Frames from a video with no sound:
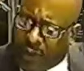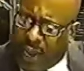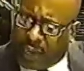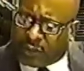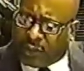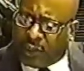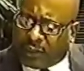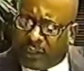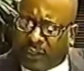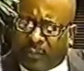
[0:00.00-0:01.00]
actually, it
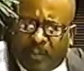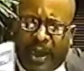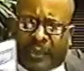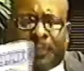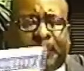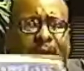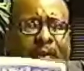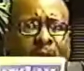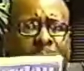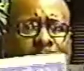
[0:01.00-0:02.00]
says mass appeal,